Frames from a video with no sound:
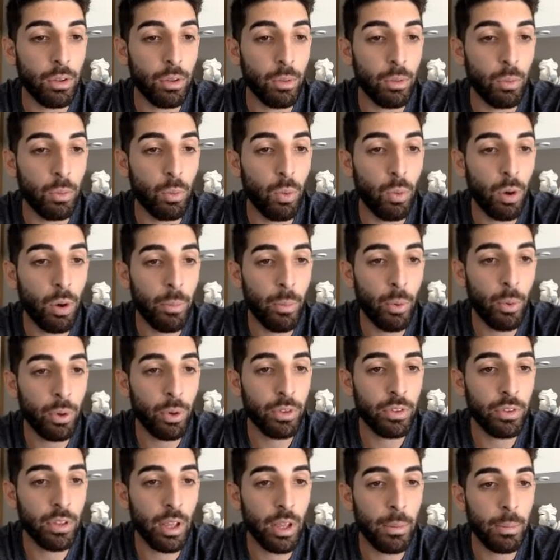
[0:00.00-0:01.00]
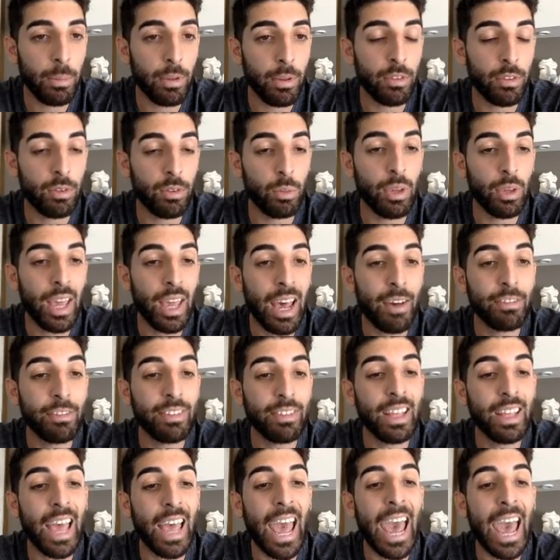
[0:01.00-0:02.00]
one more step is, so we have
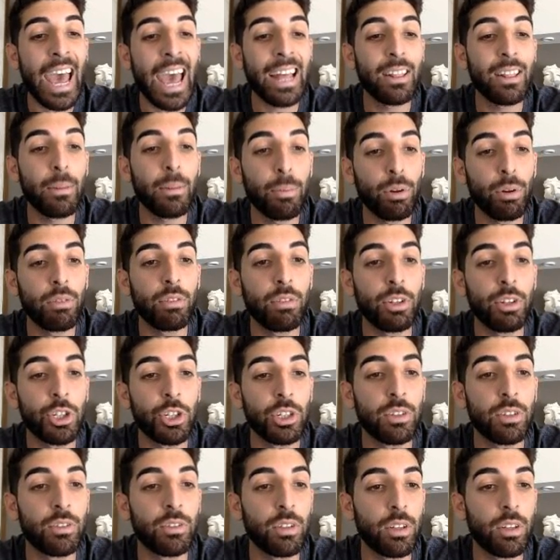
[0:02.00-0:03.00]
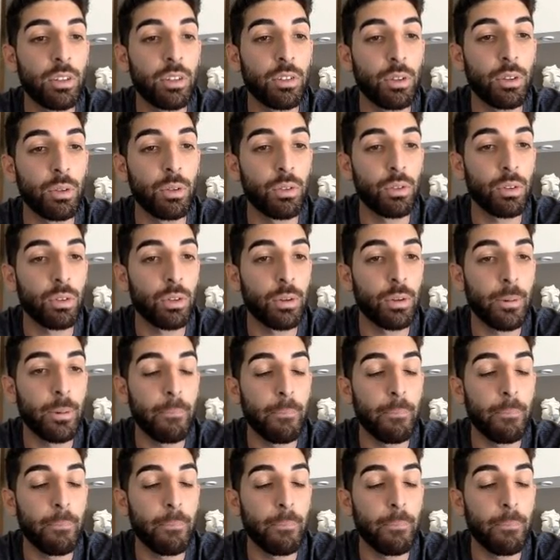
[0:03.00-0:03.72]
to add the privileges to this user